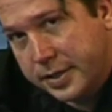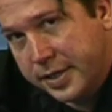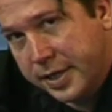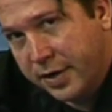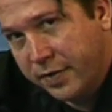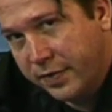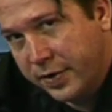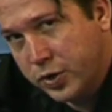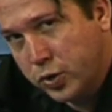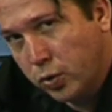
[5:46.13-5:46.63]

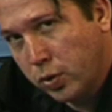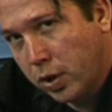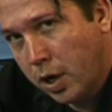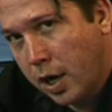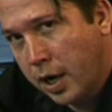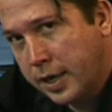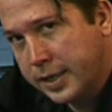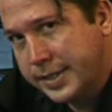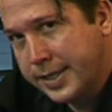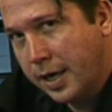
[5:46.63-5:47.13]
individual
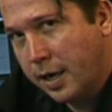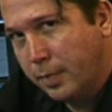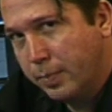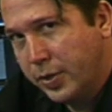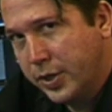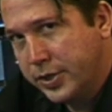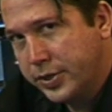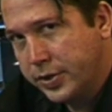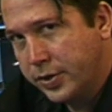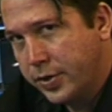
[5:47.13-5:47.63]
aux
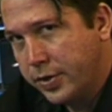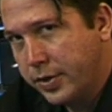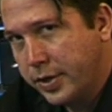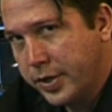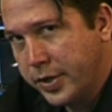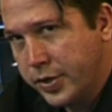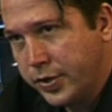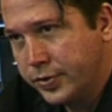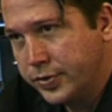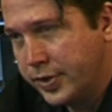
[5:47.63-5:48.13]
outputs, so you
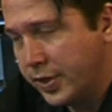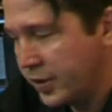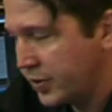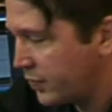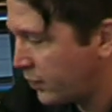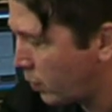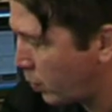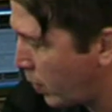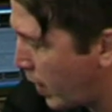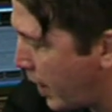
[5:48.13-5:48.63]
can use those
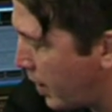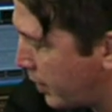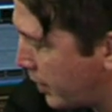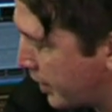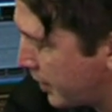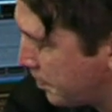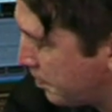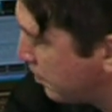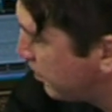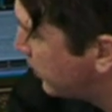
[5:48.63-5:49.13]
for
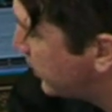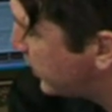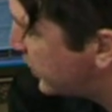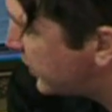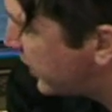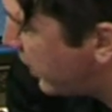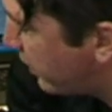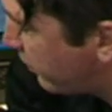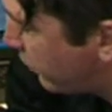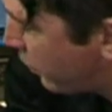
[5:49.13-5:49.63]
routing,
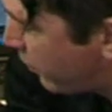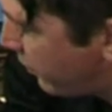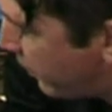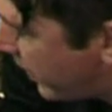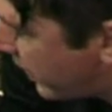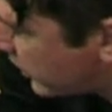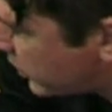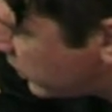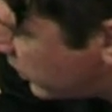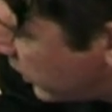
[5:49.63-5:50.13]
say for
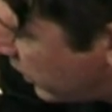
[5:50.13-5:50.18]
effects